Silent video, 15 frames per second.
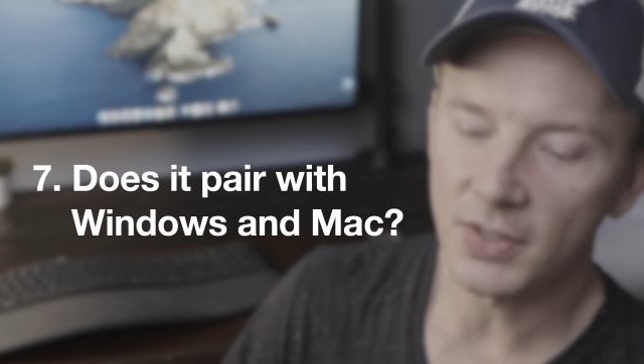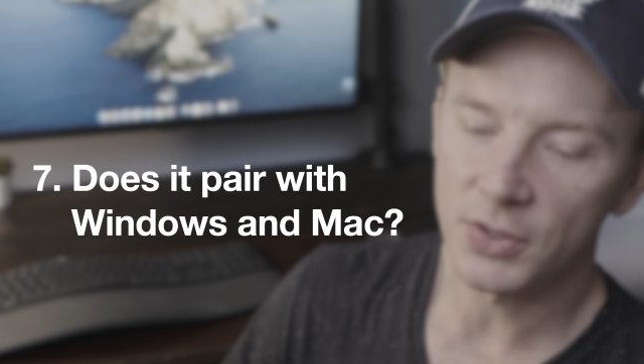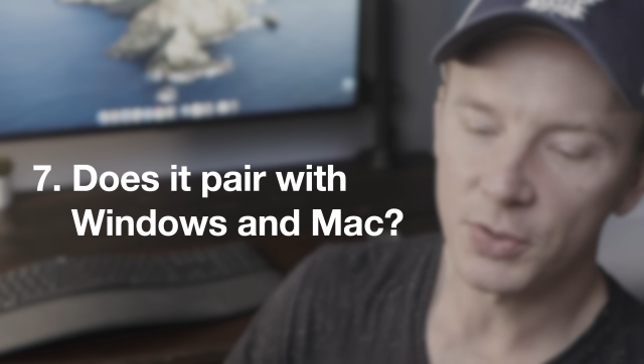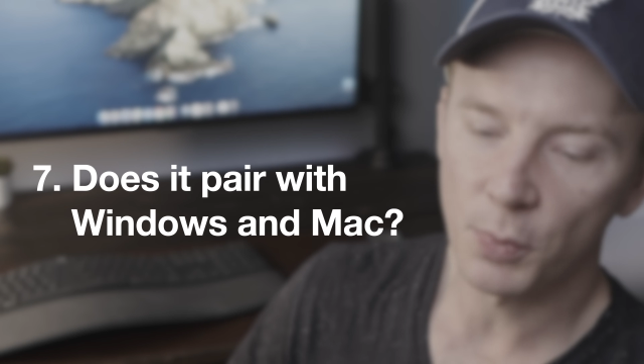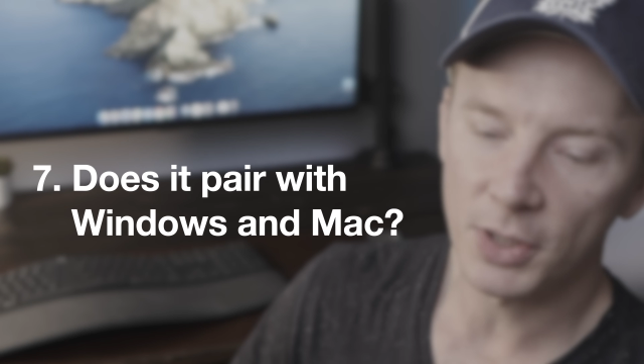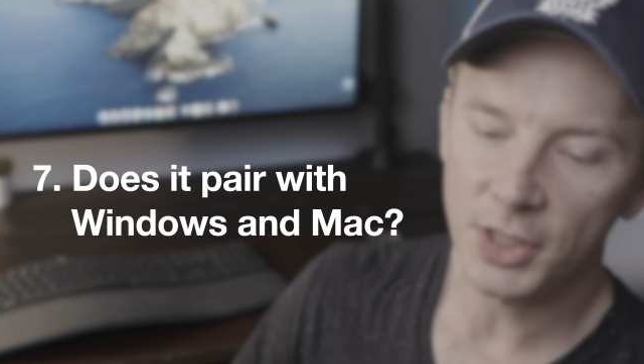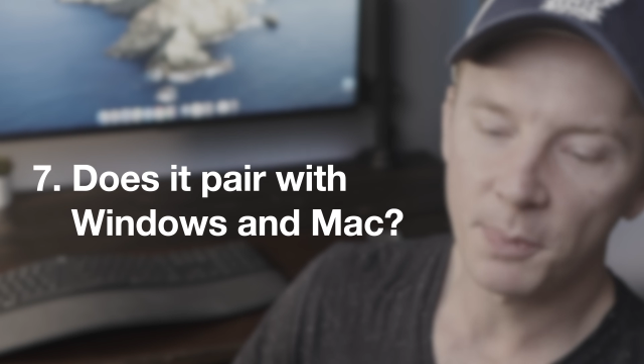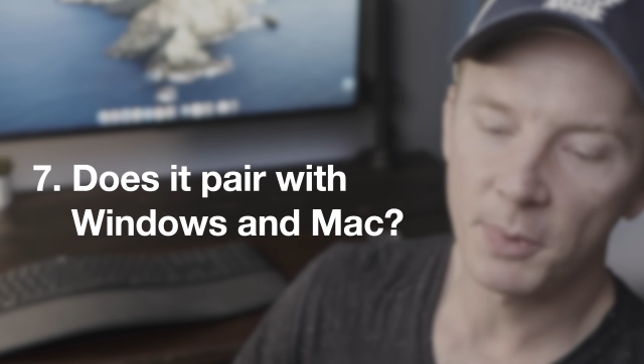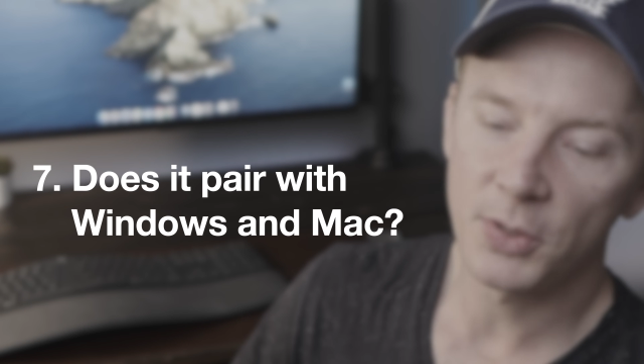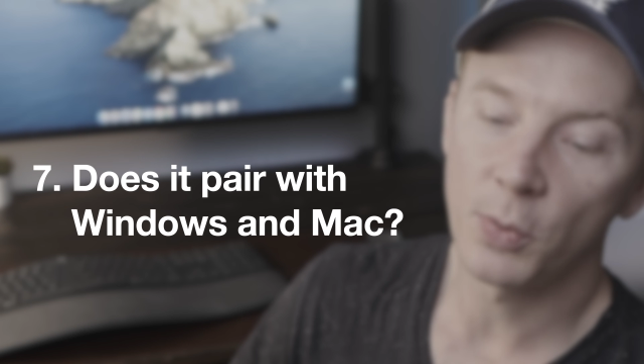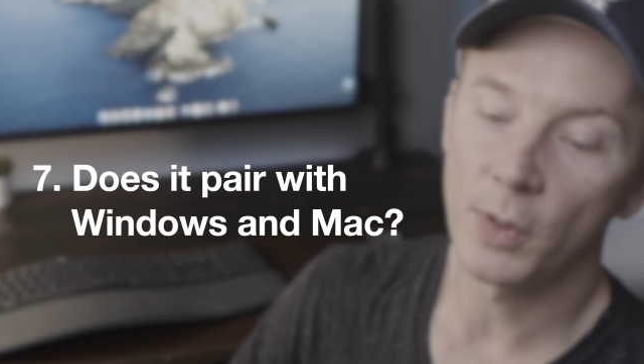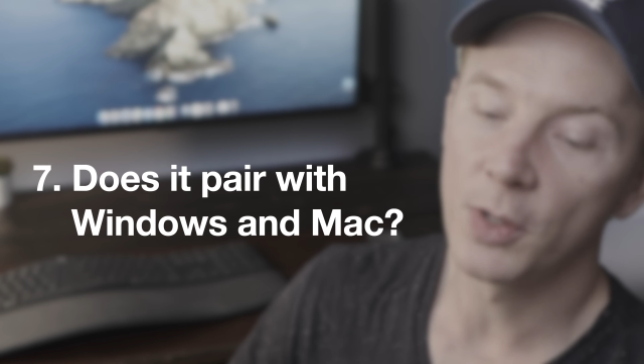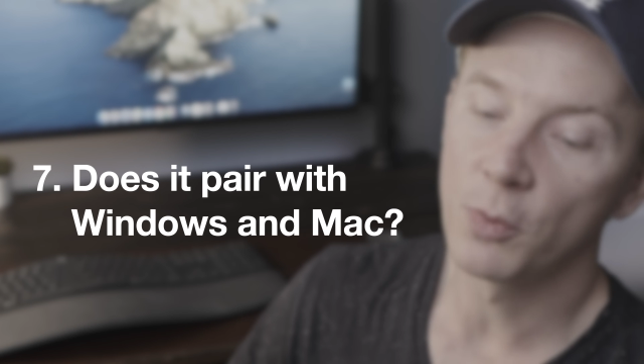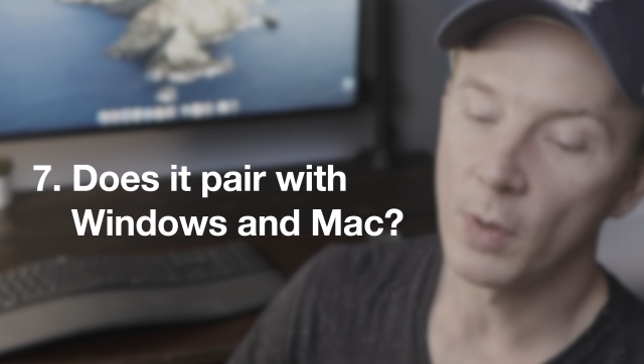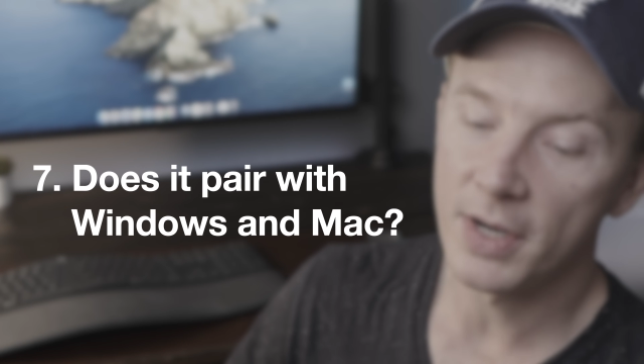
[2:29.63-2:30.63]
it switch
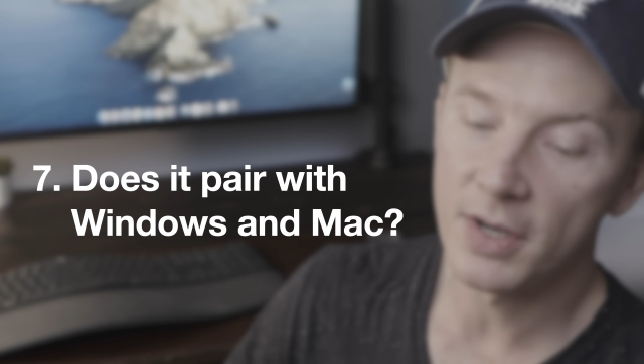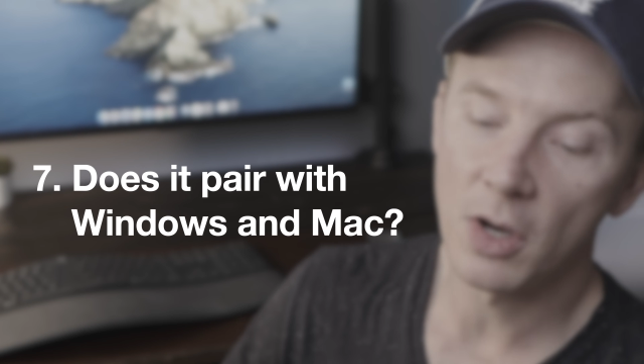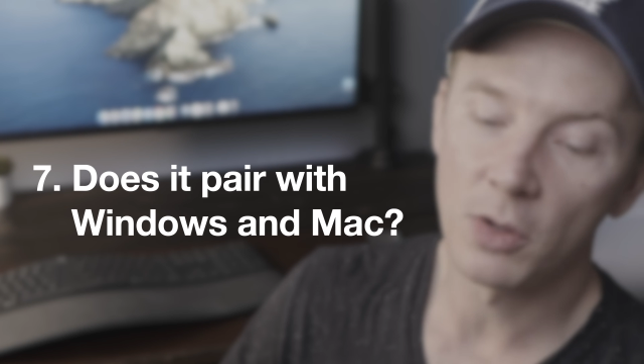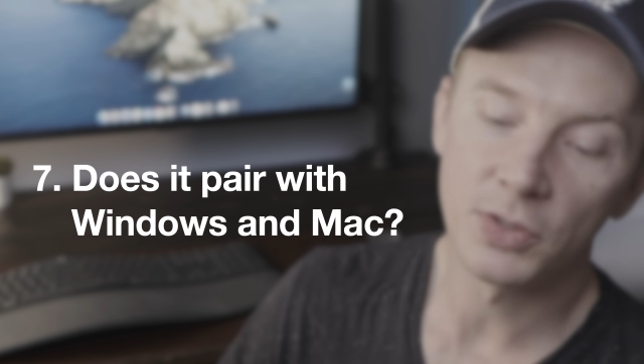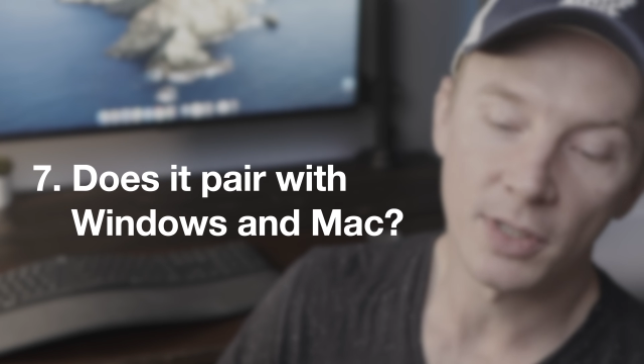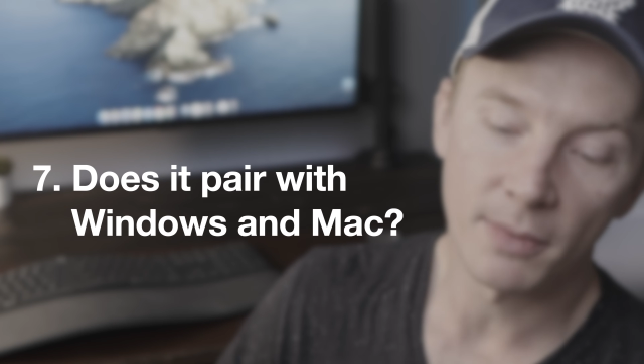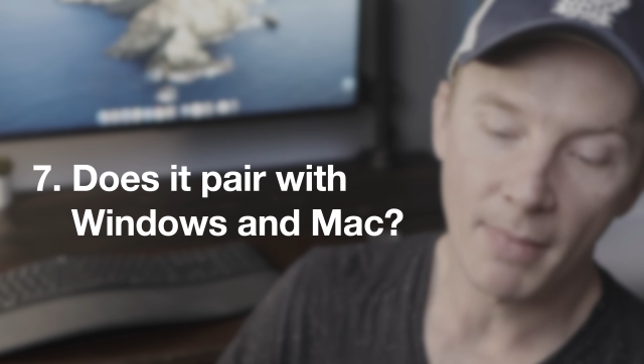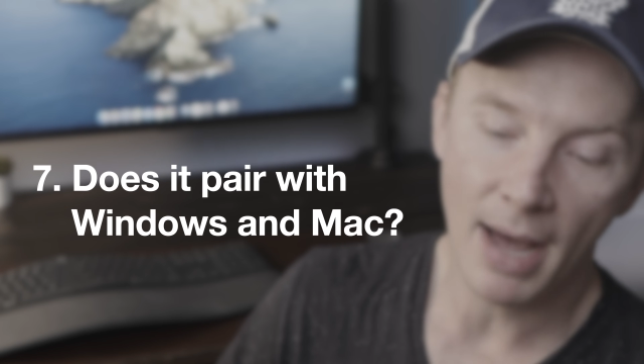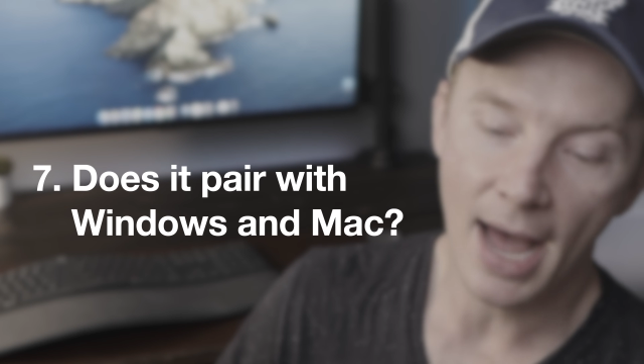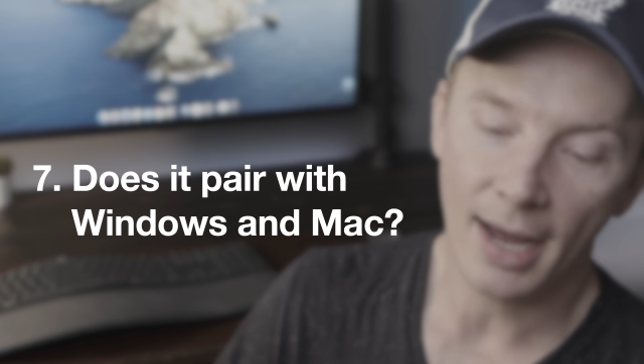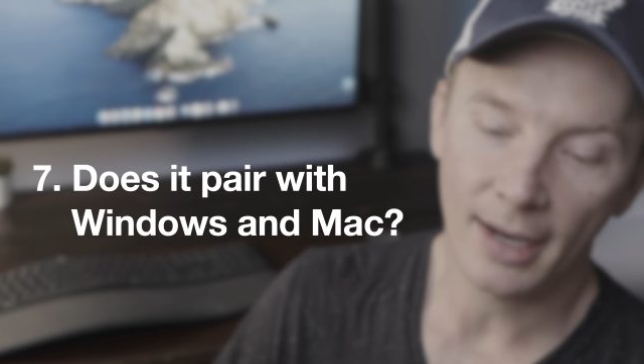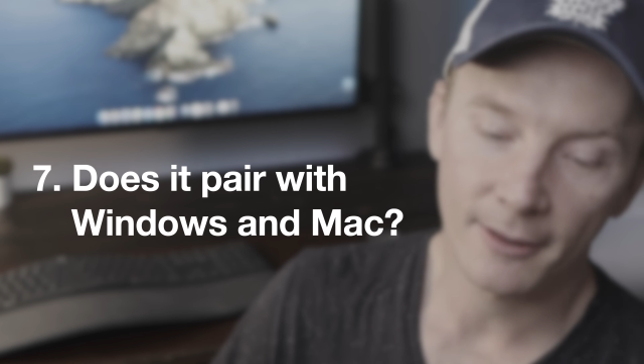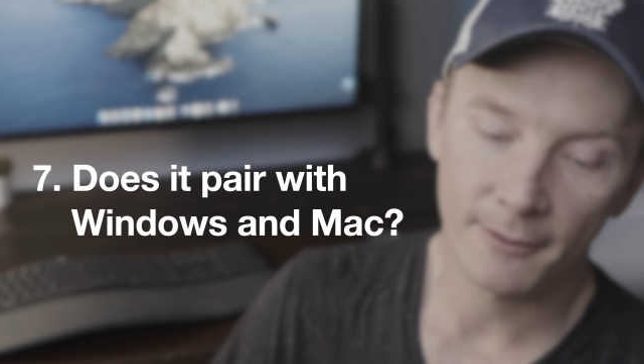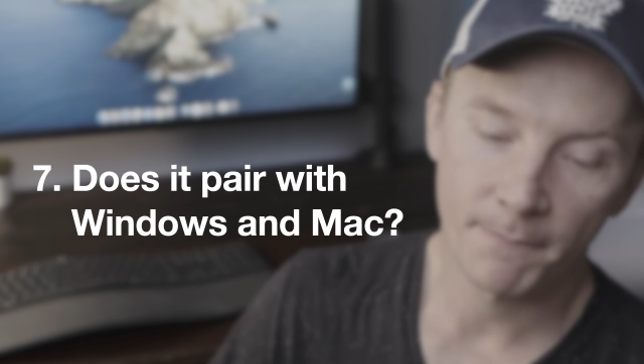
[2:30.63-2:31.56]
between Windows and Mac?